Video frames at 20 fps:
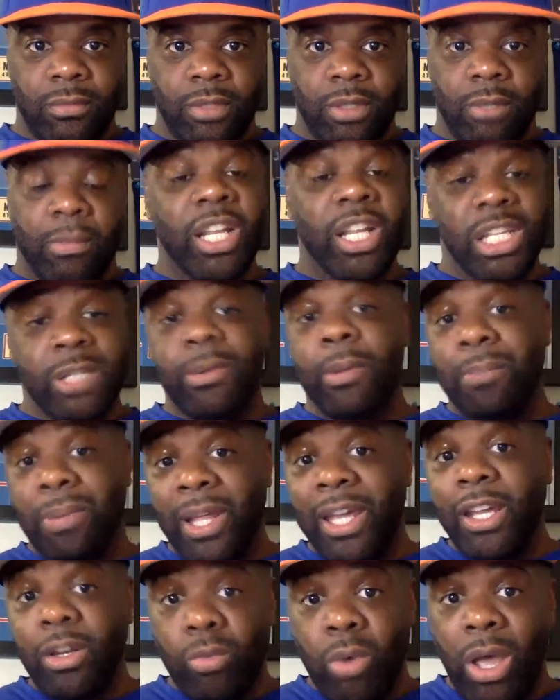But he's been
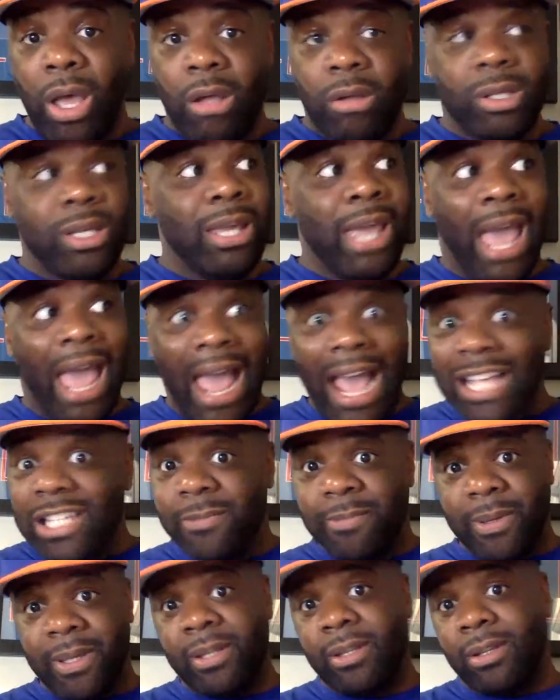playing well. He has
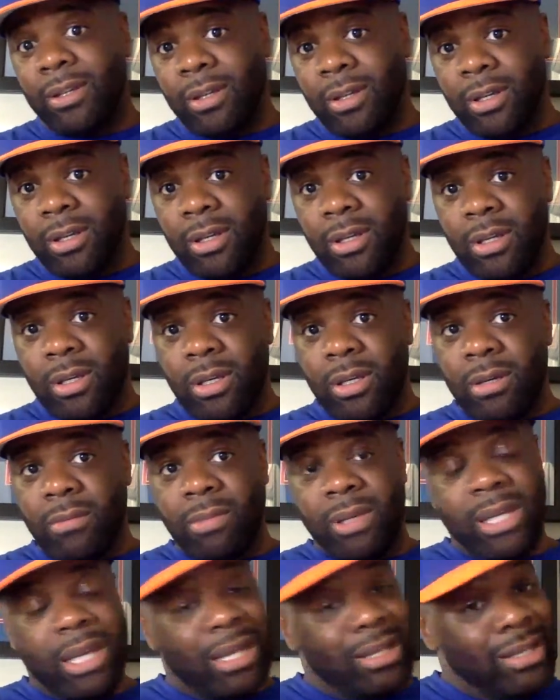been.
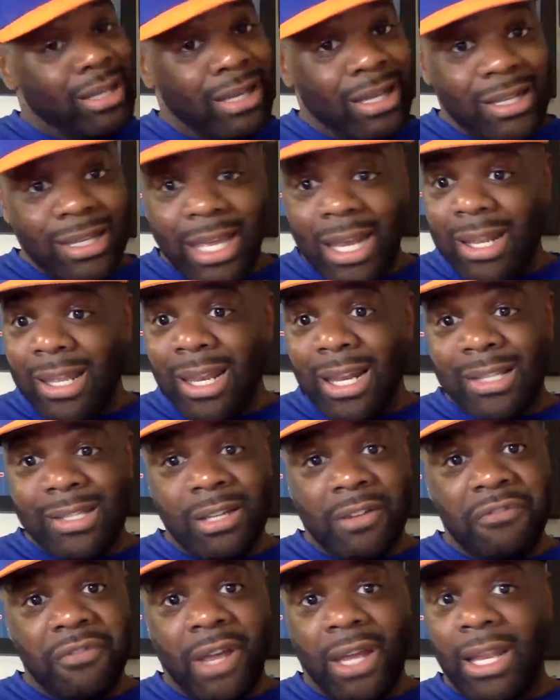But he had a
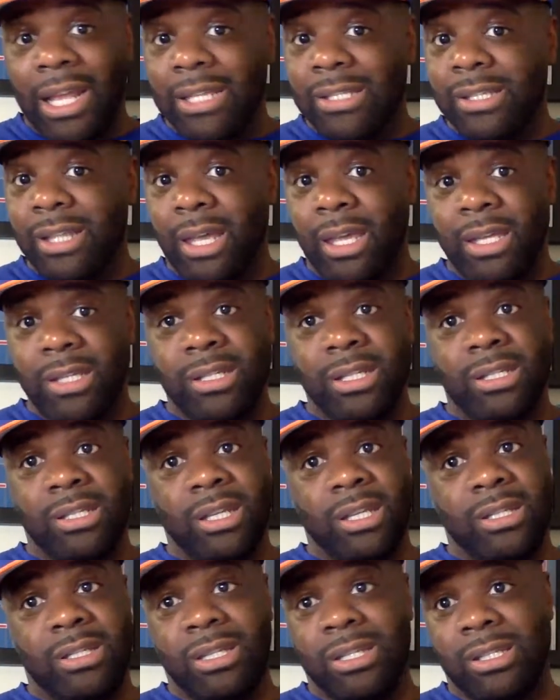tough night last night. He just
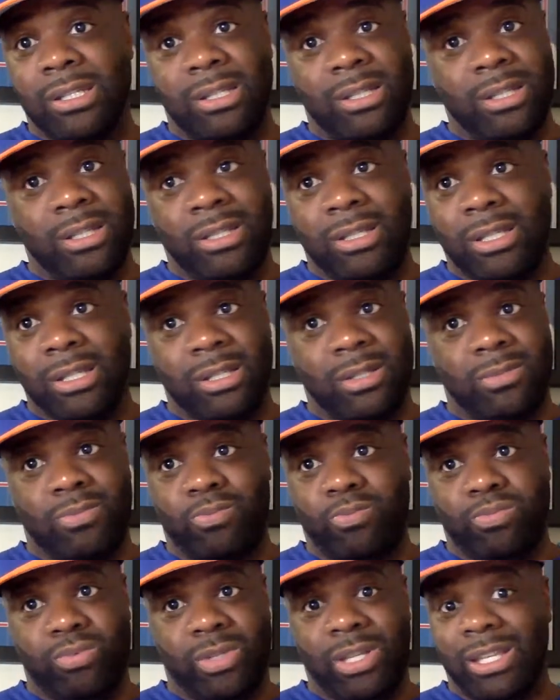
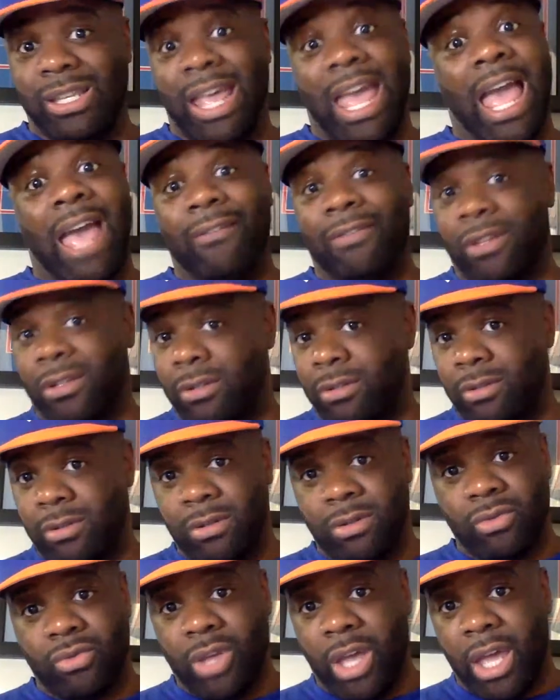didn't have
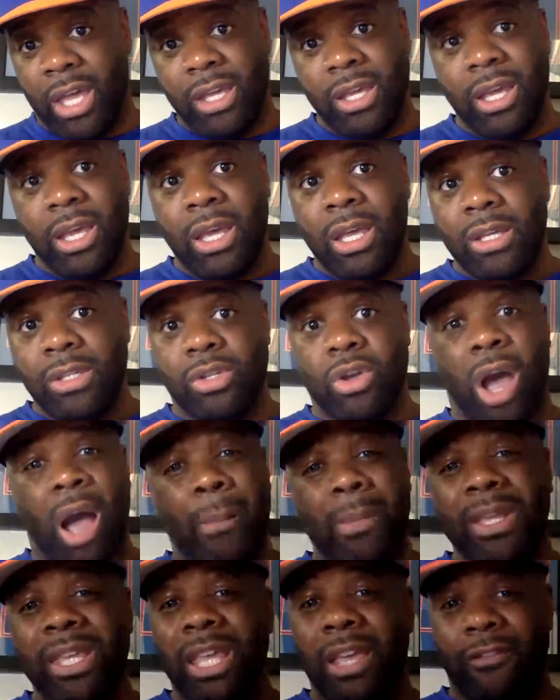it. Okay. So I'm
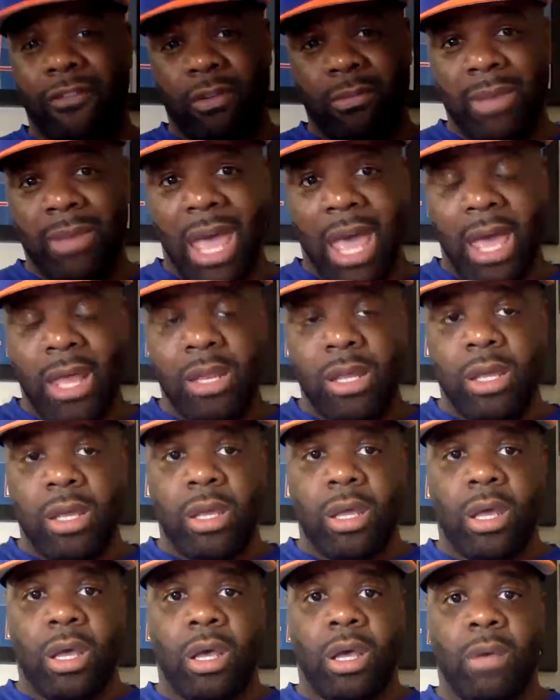gonna give him that.
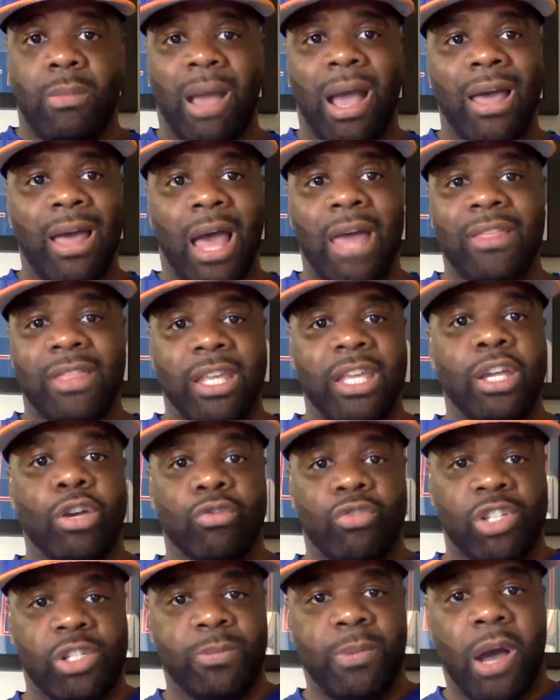I think he'll
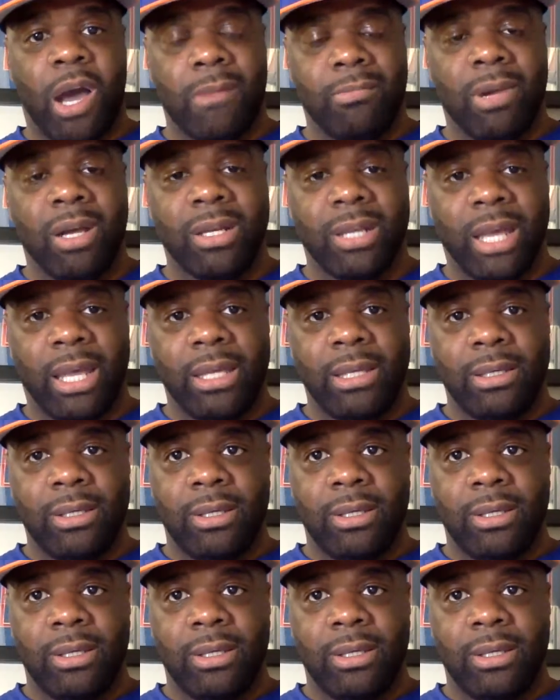respond Monday.